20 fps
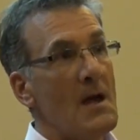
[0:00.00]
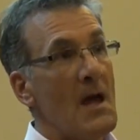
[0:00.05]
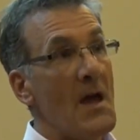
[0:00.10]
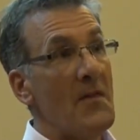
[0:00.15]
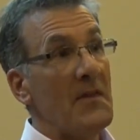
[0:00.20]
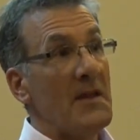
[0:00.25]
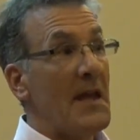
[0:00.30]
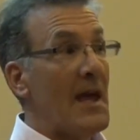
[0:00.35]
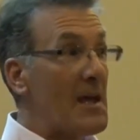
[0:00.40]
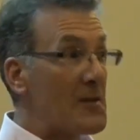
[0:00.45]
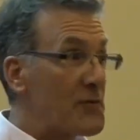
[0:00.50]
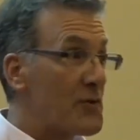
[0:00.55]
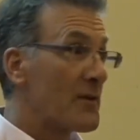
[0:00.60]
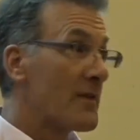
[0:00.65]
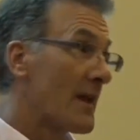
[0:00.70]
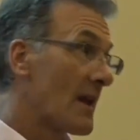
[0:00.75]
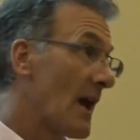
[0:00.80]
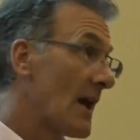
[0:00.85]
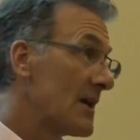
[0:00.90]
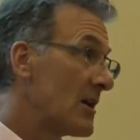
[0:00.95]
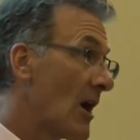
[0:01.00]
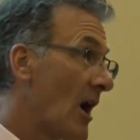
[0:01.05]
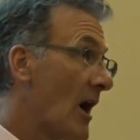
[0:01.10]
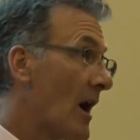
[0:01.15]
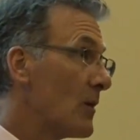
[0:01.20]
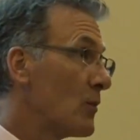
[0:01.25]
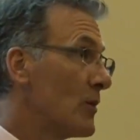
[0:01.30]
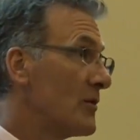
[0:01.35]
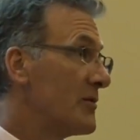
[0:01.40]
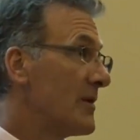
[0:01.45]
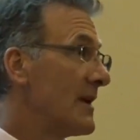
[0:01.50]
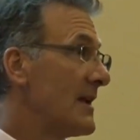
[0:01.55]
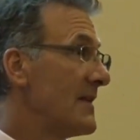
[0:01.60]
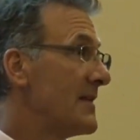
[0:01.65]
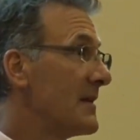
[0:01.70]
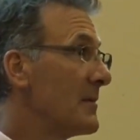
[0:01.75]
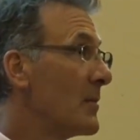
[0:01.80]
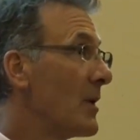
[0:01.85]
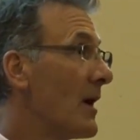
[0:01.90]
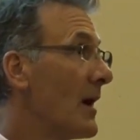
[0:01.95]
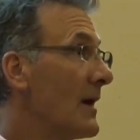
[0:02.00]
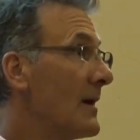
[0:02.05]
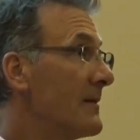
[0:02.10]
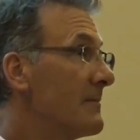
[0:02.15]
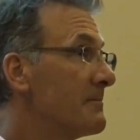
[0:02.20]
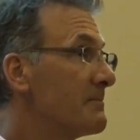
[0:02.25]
And the answer that I got was anything but.